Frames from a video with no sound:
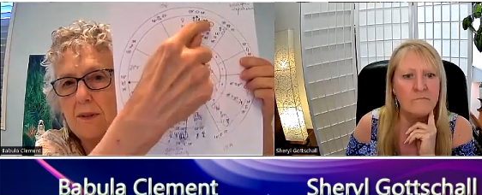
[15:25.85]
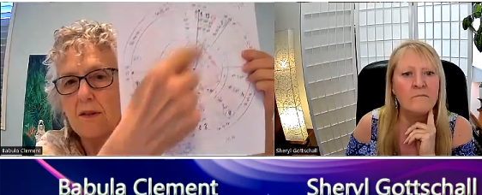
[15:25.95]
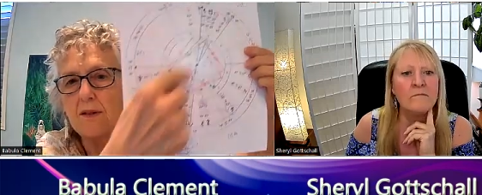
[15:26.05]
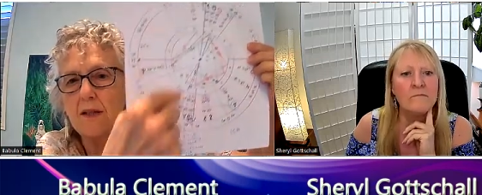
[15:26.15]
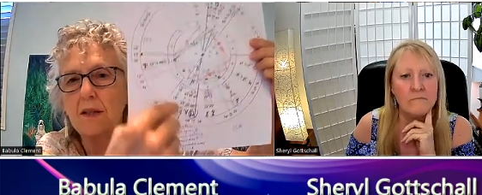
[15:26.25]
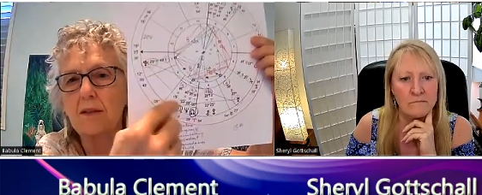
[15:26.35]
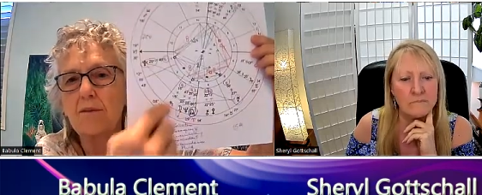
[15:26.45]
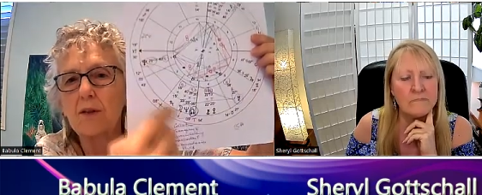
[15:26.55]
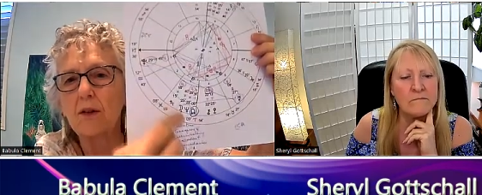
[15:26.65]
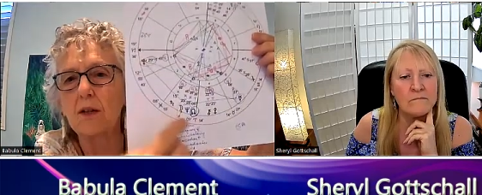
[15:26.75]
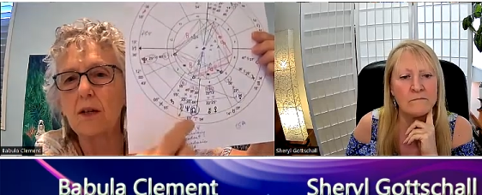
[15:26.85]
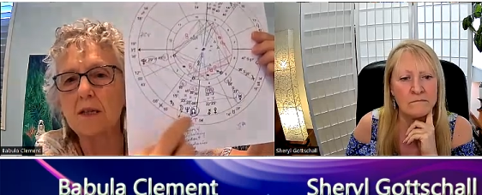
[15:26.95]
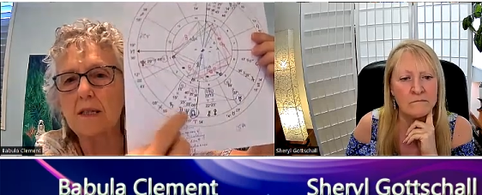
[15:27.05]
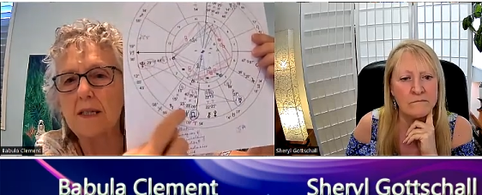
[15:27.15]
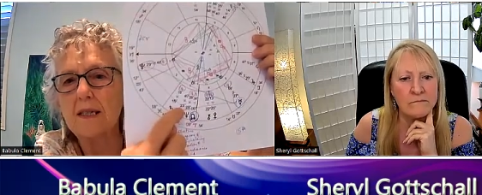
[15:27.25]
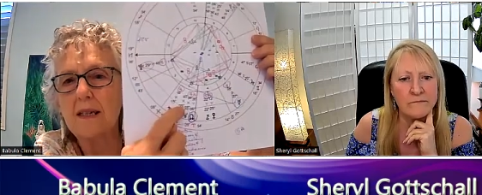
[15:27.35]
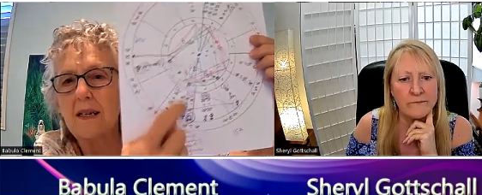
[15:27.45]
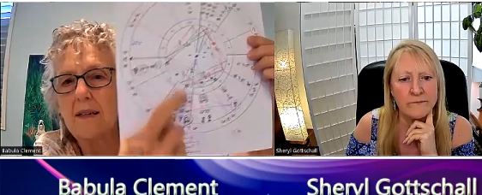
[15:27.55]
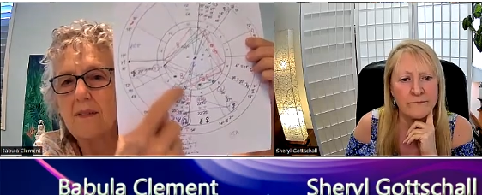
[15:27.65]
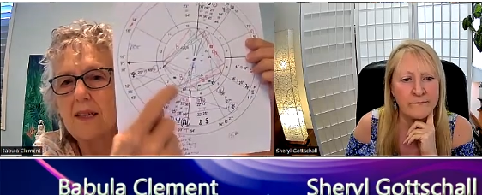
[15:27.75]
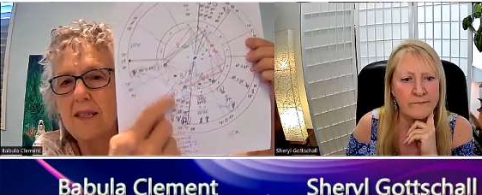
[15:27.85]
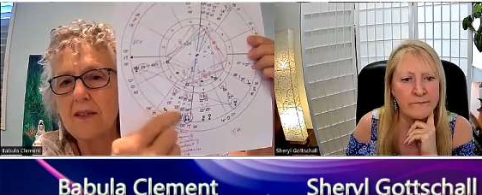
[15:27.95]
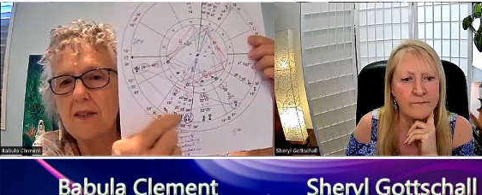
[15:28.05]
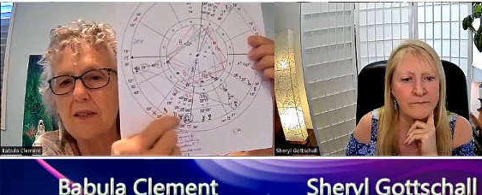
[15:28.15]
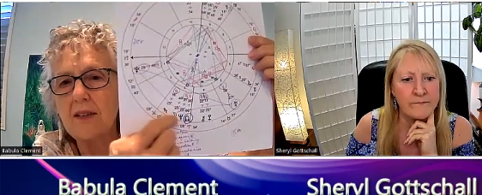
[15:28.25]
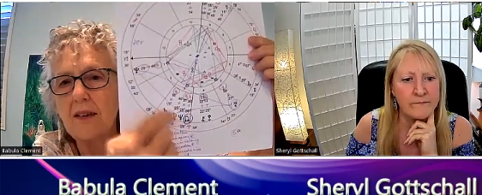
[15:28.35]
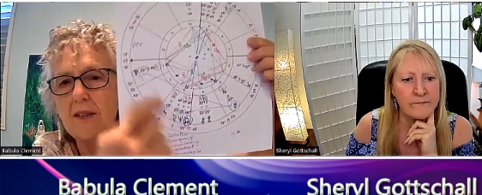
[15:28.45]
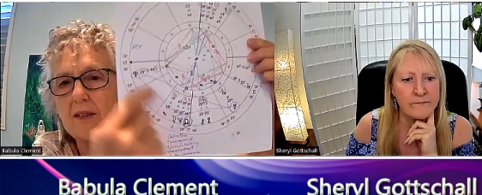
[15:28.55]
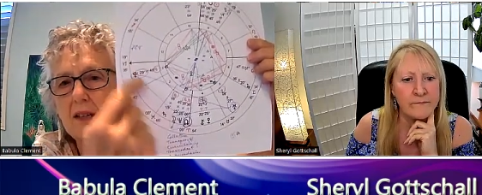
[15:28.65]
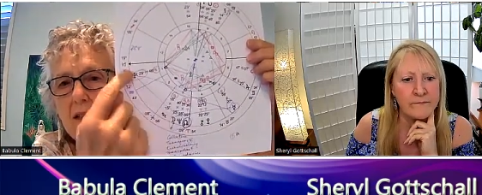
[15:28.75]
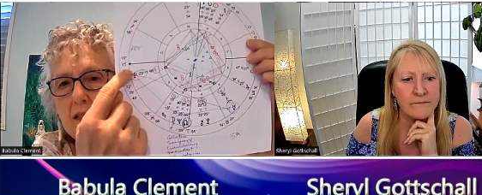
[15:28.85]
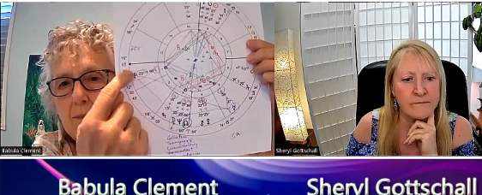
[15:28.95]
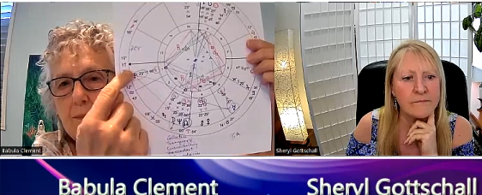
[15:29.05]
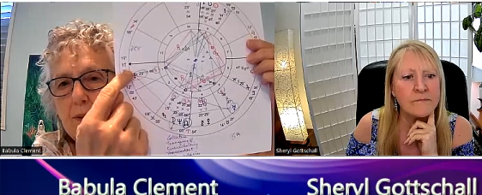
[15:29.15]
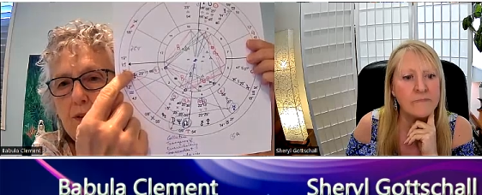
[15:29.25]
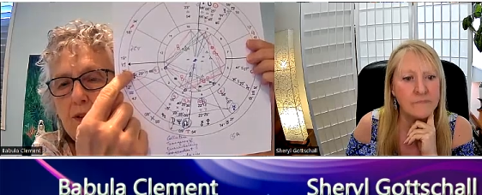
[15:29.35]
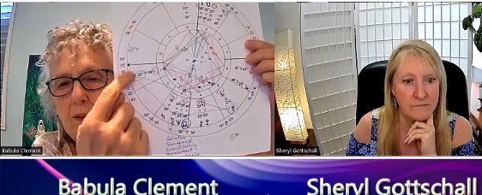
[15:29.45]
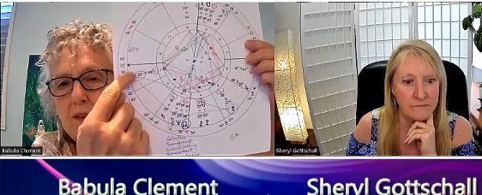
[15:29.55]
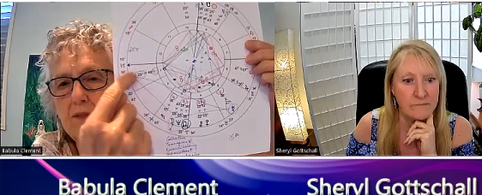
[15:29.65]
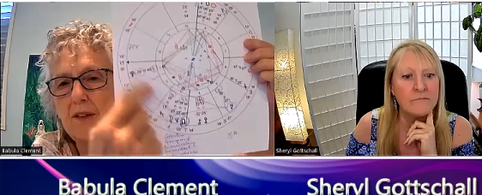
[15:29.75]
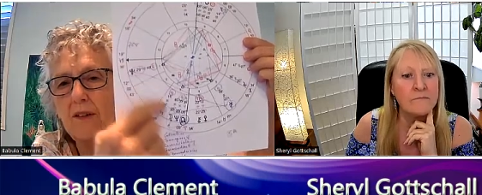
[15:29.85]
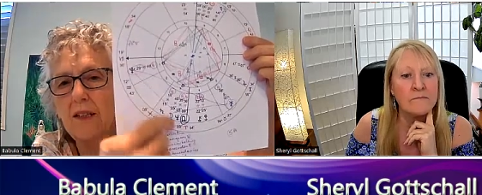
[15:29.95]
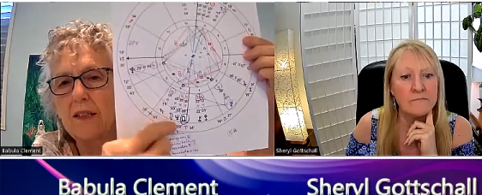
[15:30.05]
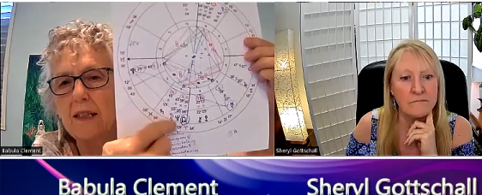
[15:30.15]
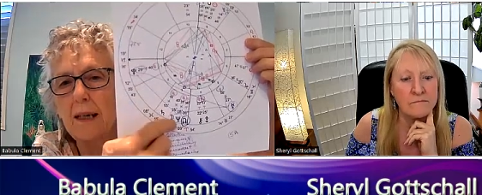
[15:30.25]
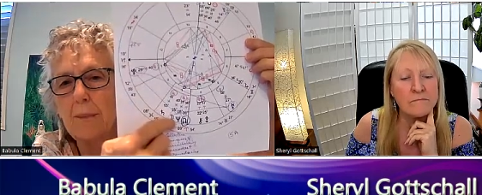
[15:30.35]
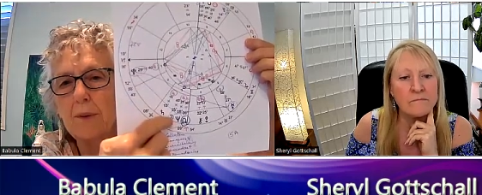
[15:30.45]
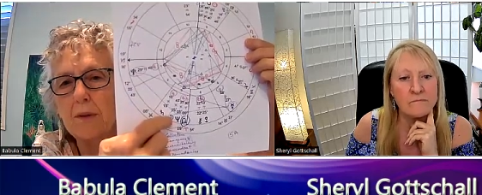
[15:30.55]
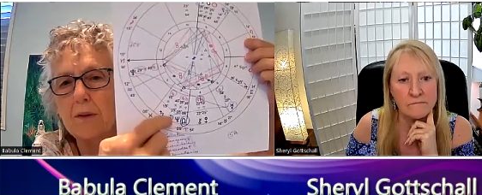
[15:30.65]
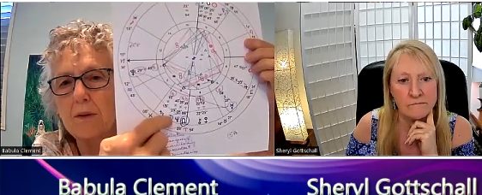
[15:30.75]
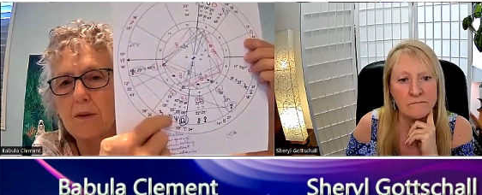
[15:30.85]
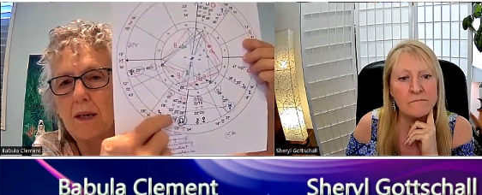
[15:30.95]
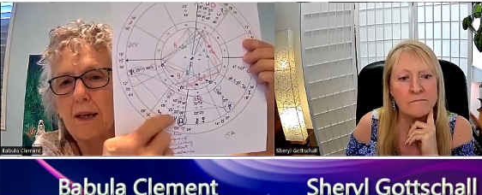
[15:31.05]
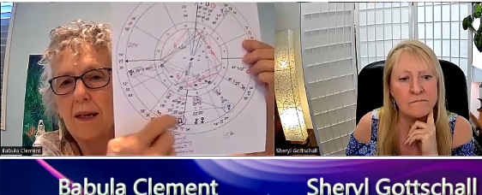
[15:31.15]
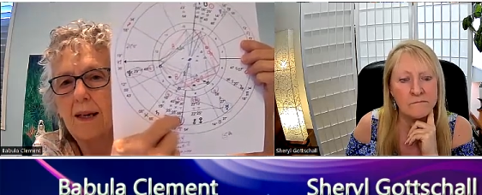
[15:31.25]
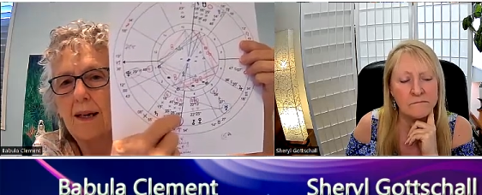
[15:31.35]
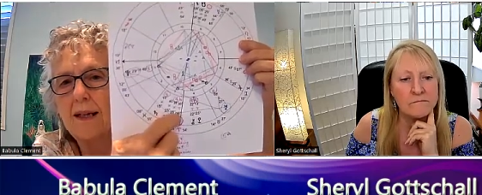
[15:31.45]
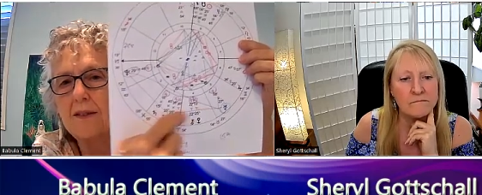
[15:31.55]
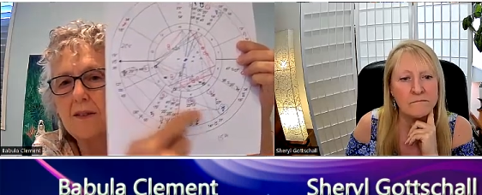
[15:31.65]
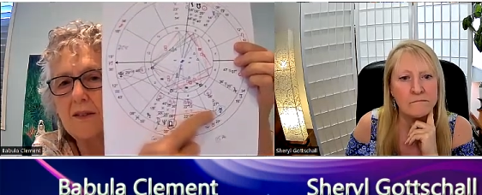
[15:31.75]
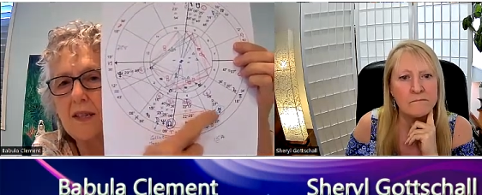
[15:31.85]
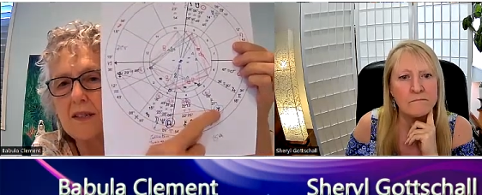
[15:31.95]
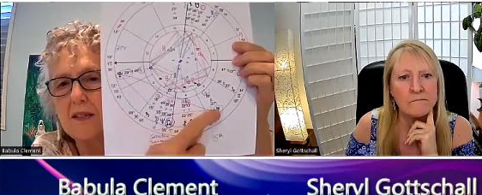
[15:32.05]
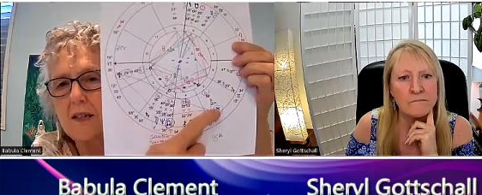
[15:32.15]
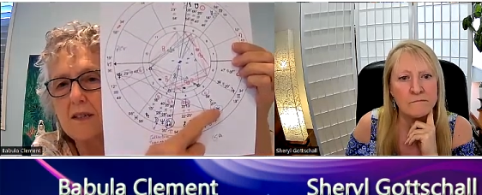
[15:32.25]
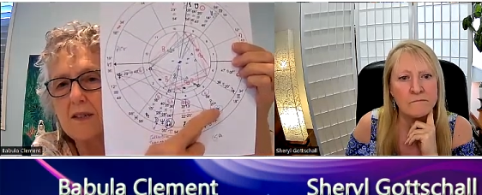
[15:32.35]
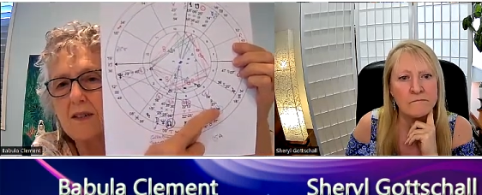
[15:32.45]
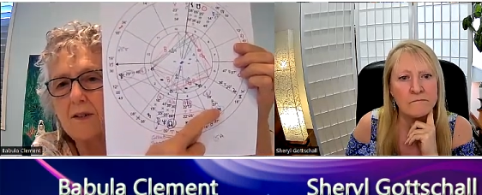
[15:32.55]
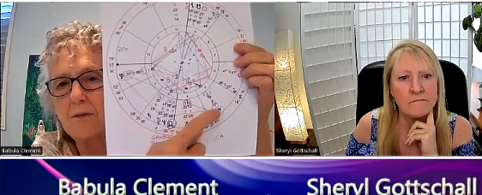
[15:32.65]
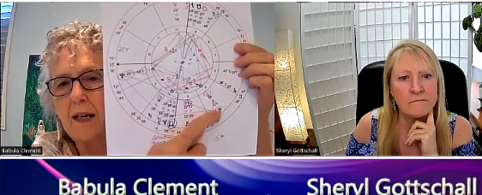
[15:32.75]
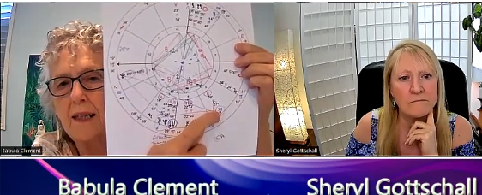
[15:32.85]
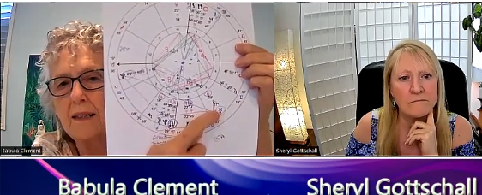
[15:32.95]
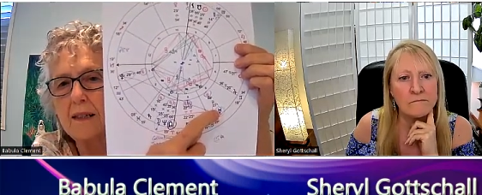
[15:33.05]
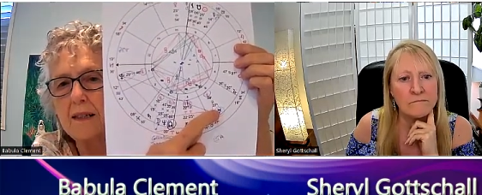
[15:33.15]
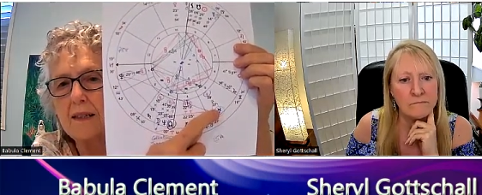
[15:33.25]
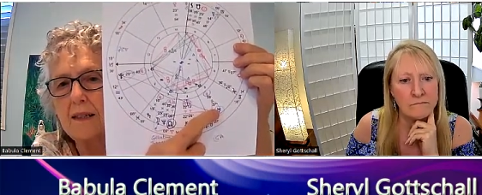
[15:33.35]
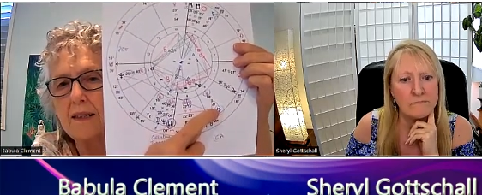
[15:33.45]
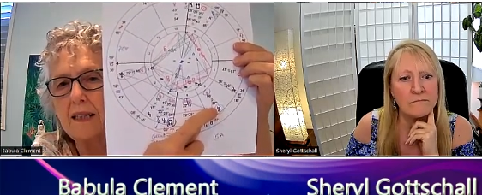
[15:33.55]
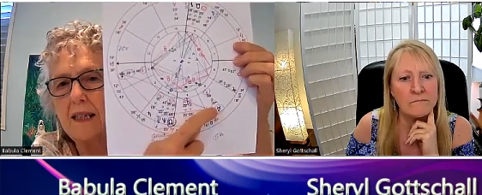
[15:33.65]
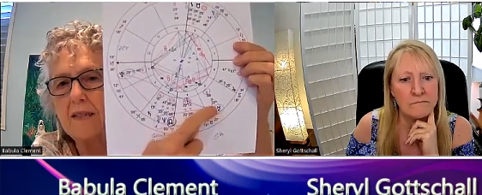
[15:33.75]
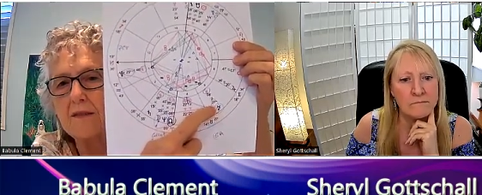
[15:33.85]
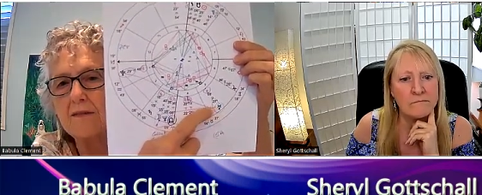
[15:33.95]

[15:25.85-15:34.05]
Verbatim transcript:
Speaker 1: opposite the sun in Virgo, and there's a sextile to Pluto at the very end of Capricorn, and the sextile to Uranus at the end of